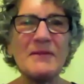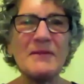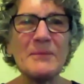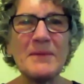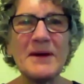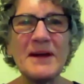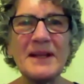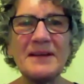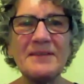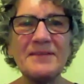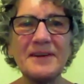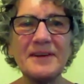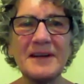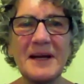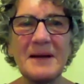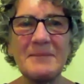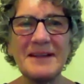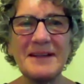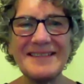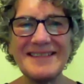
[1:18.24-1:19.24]
everybody, for
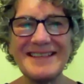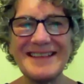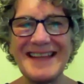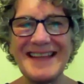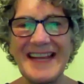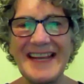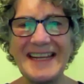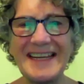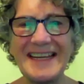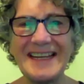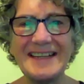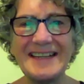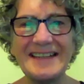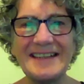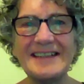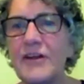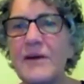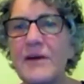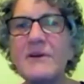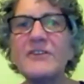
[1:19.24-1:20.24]
coming today.
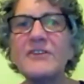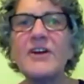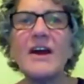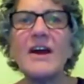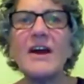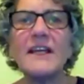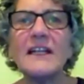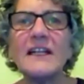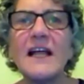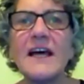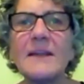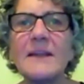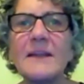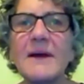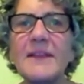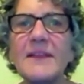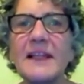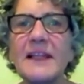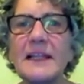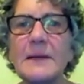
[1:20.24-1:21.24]
So I've been talking a lot
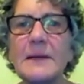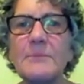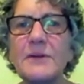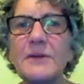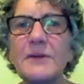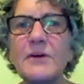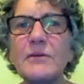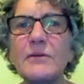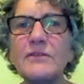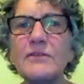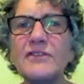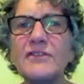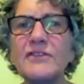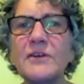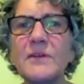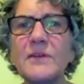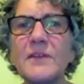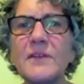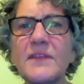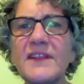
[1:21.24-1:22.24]
about the lymph nodes.
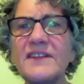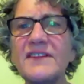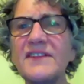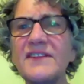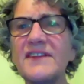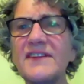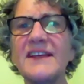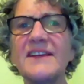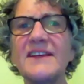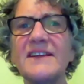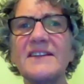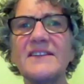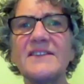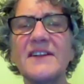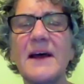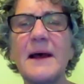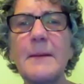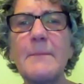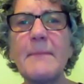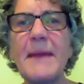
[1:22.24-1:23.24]
So this is
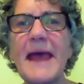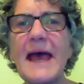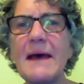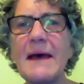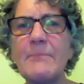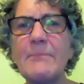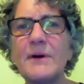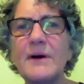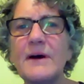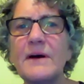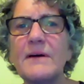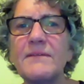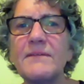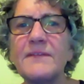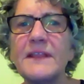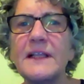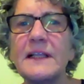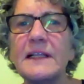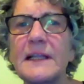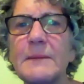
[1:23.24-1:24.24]
a map of
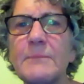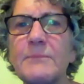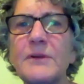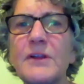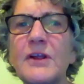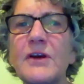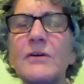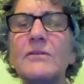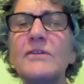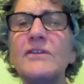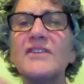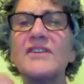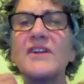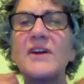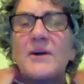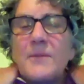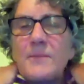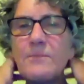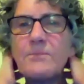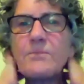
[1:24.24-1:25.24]
the lymph nodes.
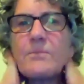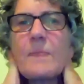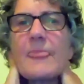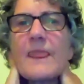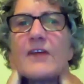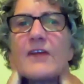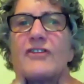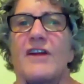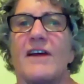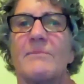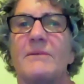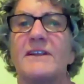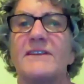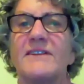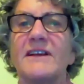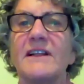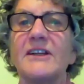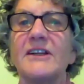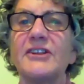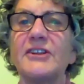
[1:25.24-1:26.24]
So I've been
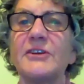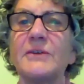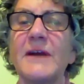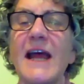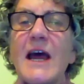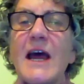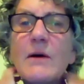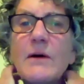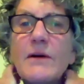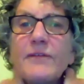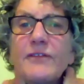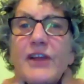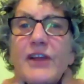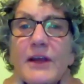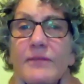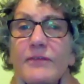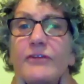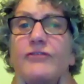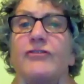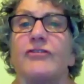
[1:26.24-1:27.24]
telling you how
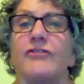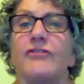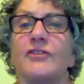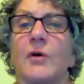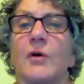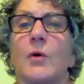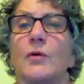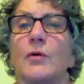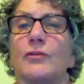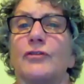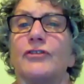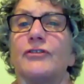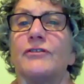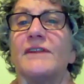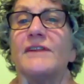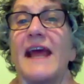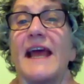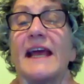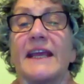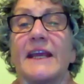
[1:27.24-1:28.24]
if you just hold your
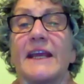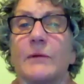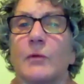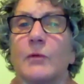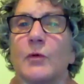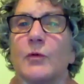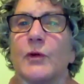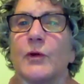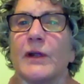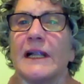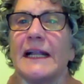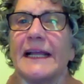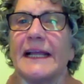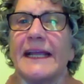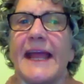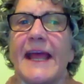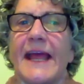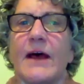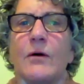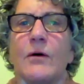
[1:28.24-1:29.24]
neck, it will
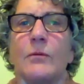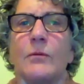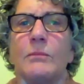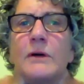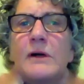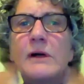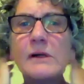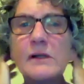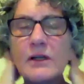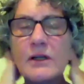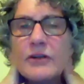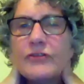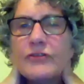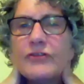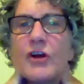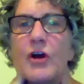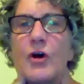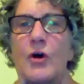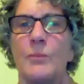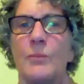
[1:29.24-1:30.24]
really help
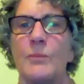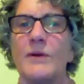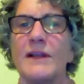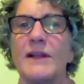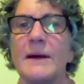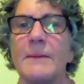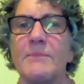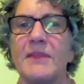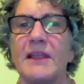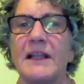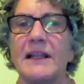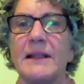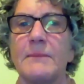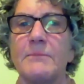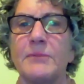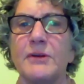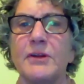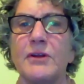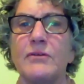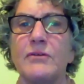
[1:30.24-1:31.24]
to open up the
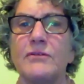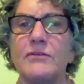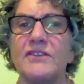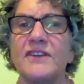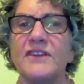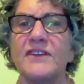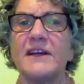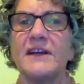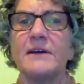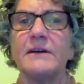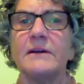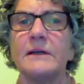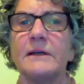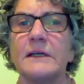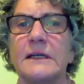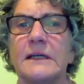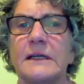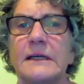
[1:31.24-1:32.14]
lymph nodes there,